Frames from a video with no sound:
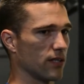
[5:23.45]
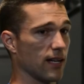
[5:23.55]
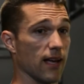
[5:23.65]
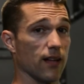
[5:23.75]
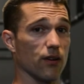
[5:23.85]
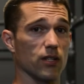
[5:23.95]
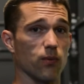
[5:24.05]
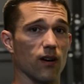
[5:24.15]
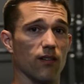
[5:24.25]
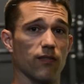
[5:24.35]
10 or
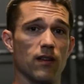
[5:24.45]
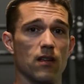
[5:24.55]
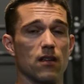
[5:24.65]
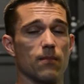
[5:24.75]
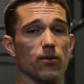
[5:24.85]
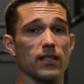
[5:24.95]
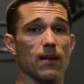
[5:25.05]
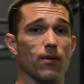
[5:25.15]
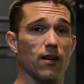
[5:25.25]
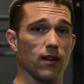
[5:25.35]

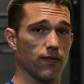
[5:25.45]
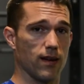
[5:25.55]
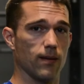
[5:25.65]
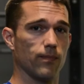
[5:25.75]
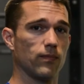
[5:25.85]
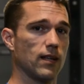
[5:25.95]
12% body fat